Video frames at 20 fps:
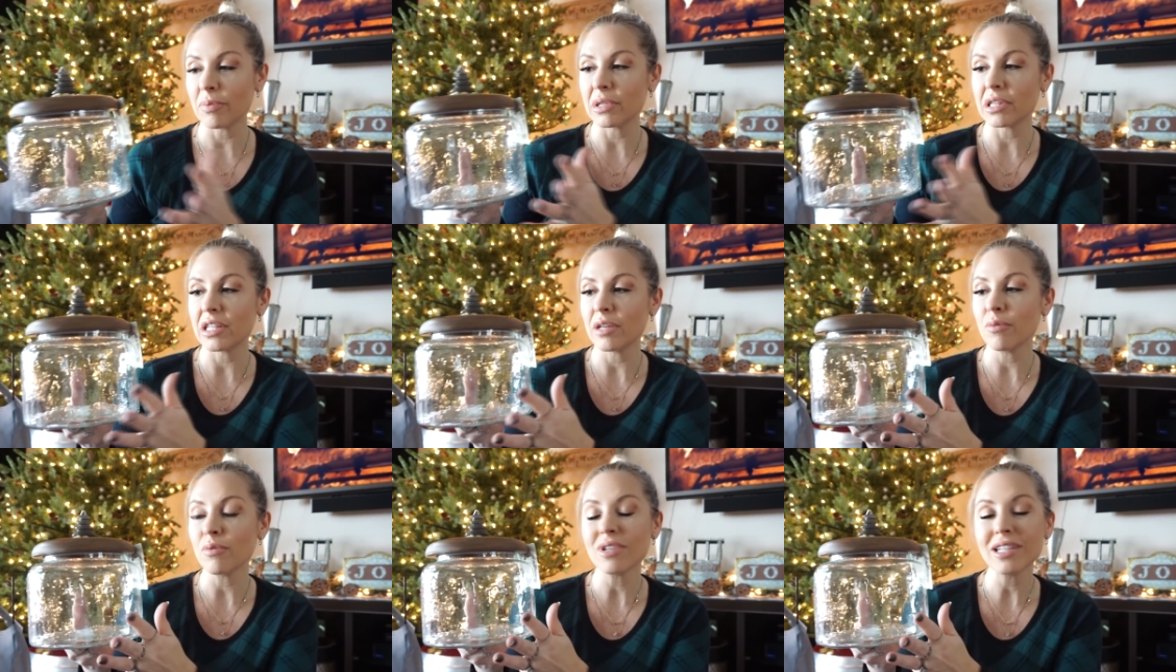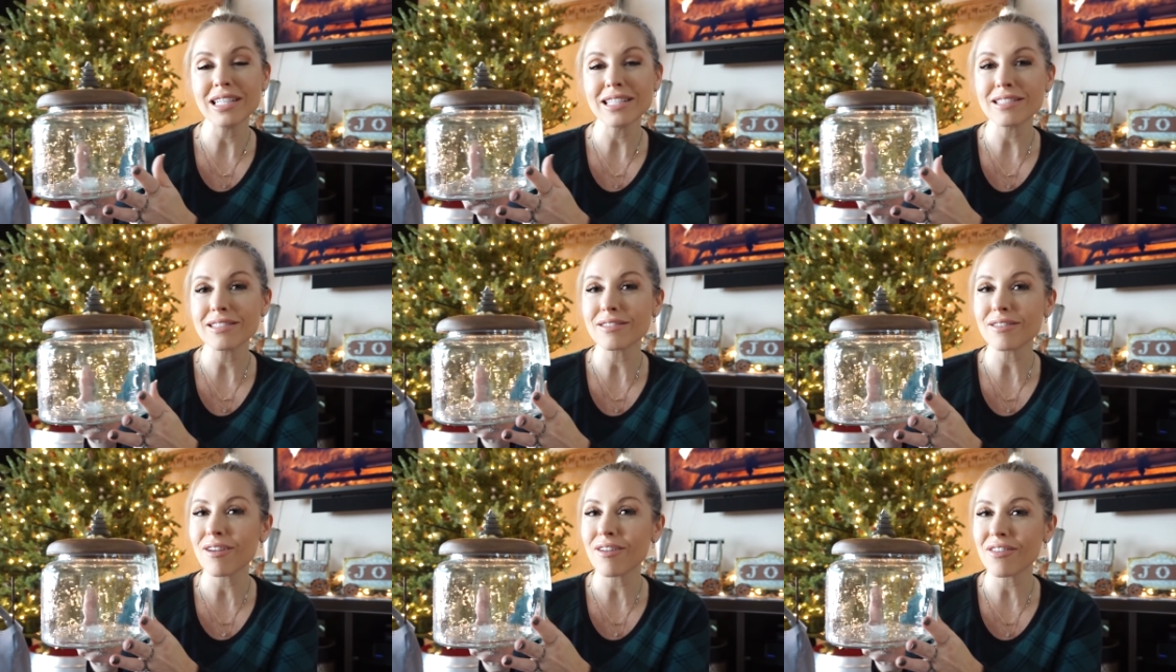But then when I
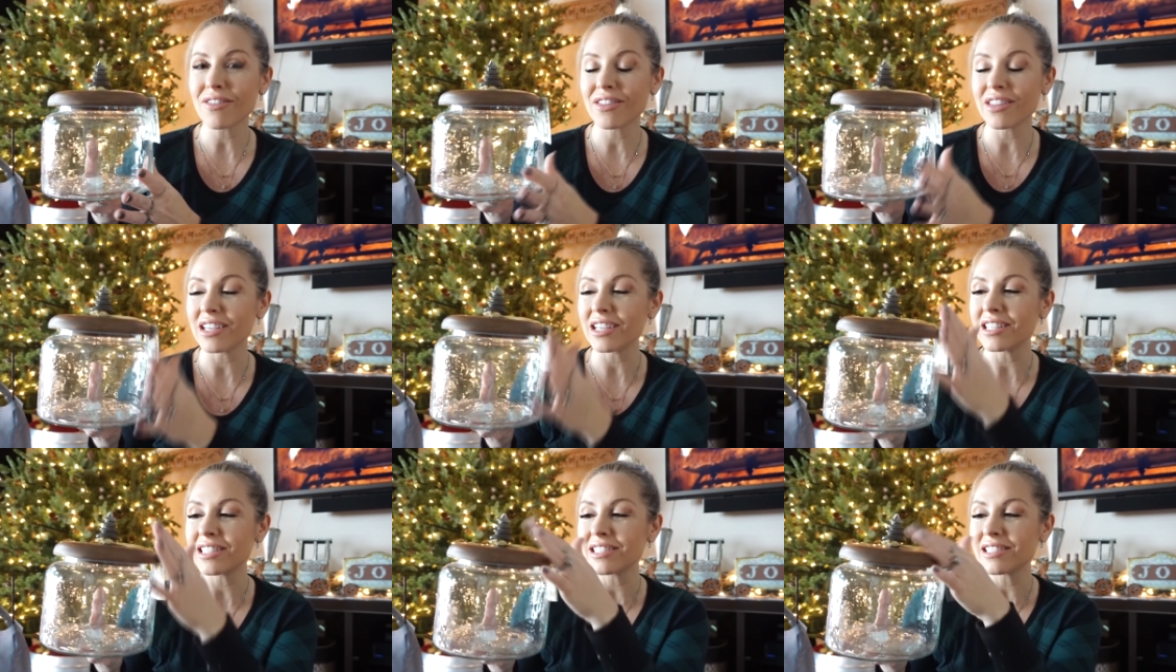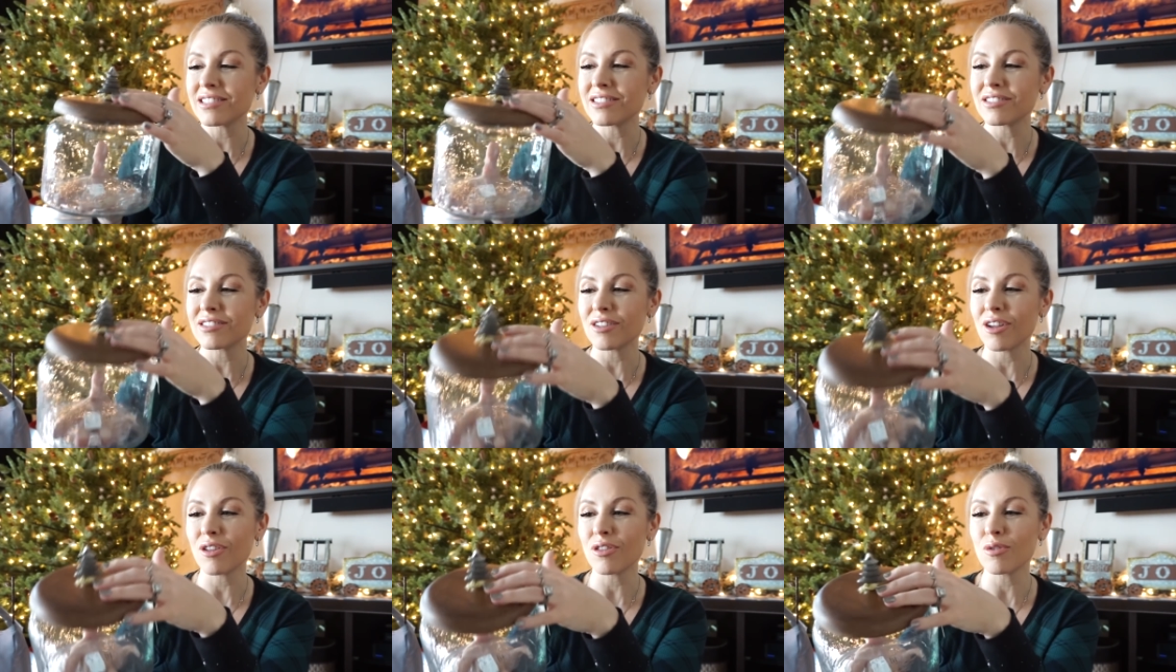saw this
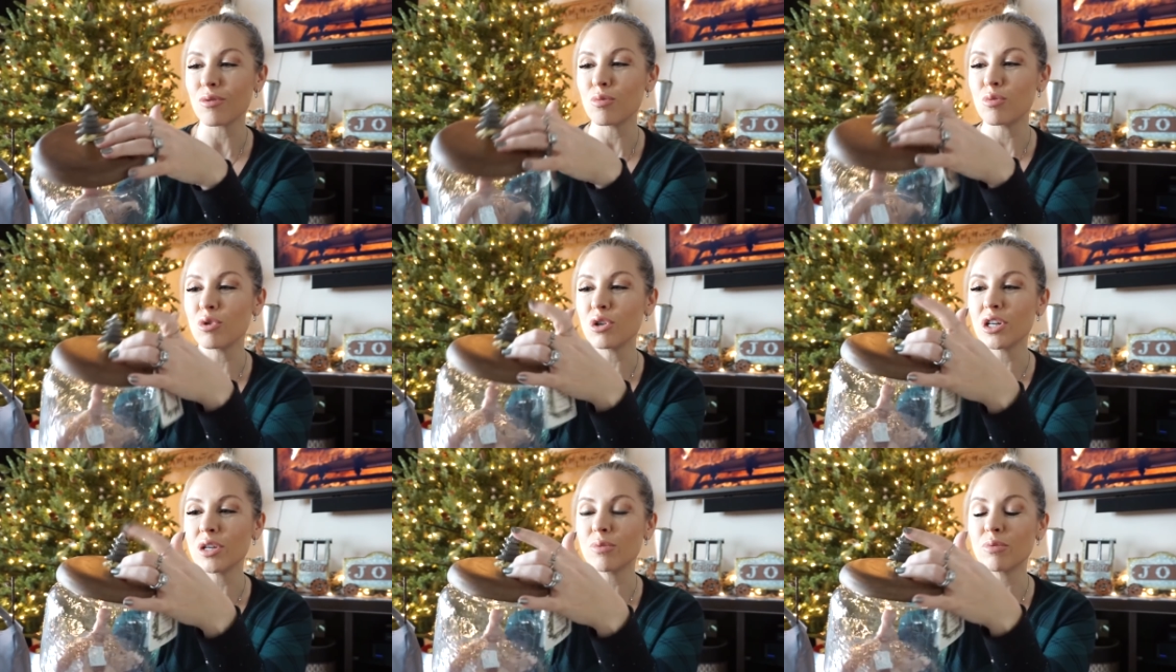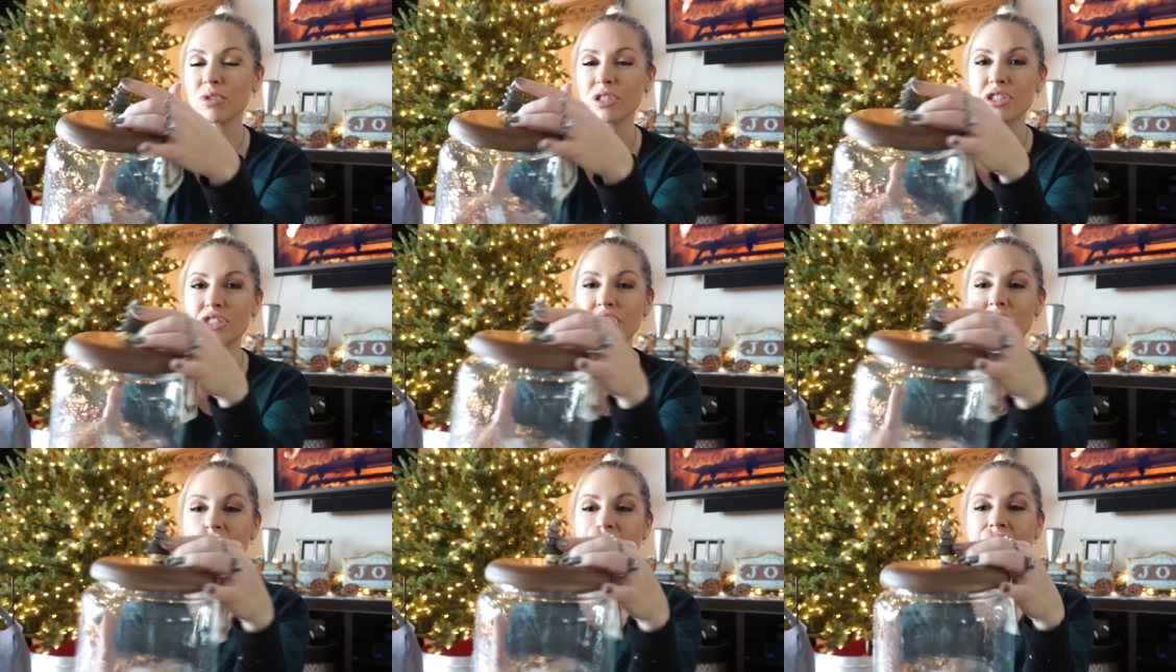and saw the wood with
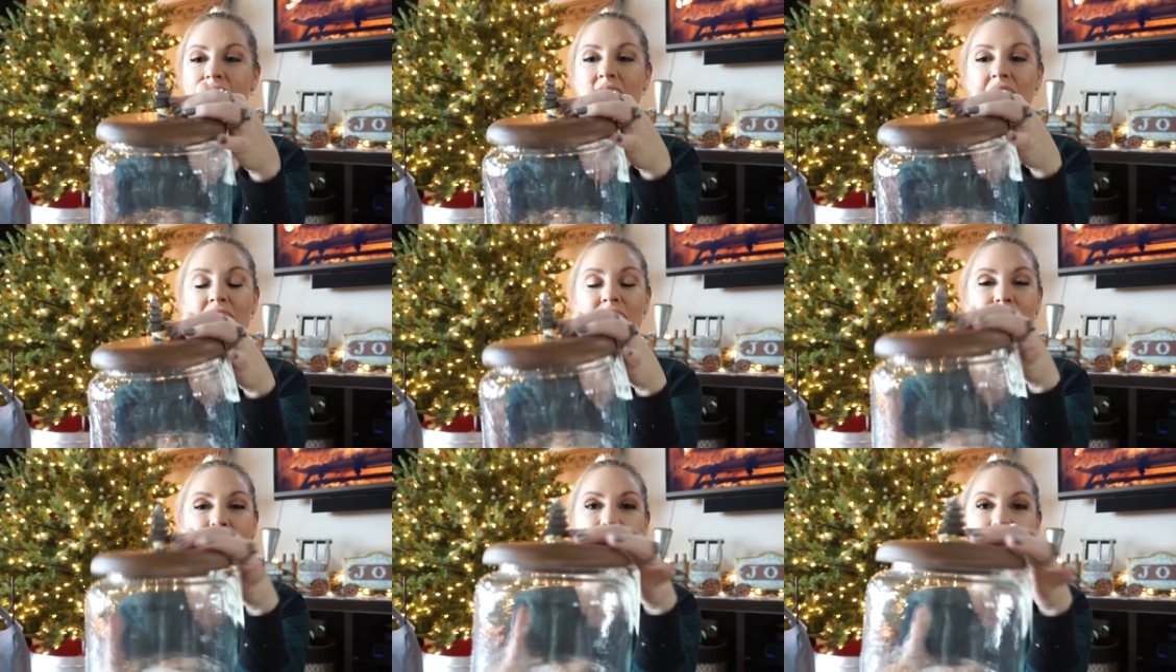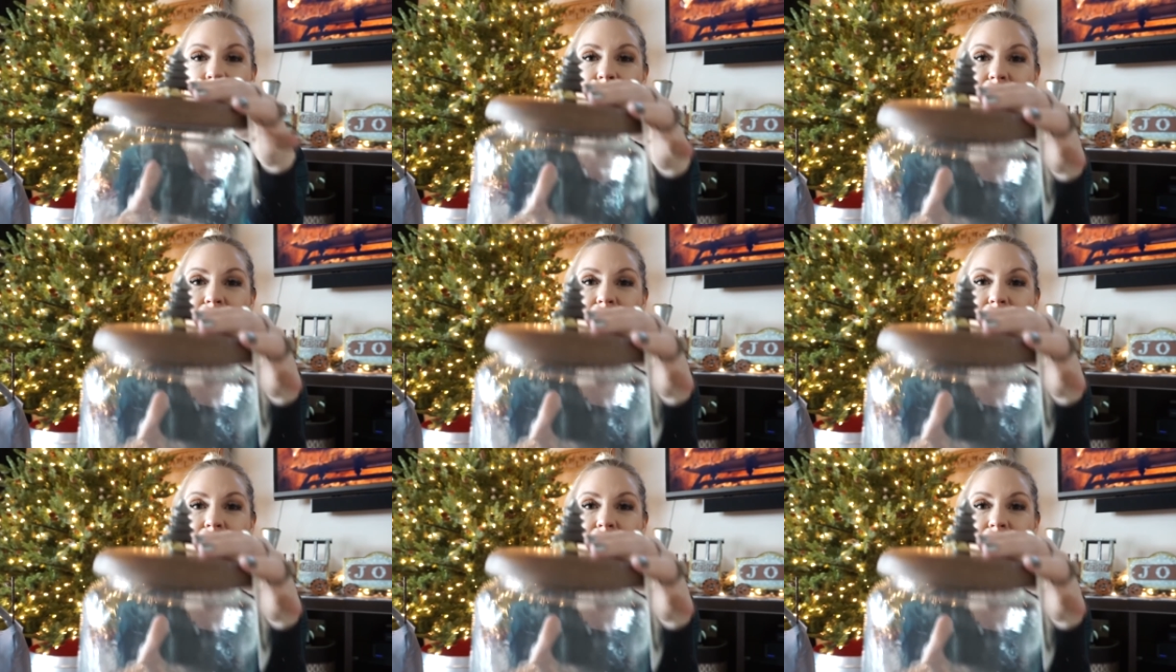just the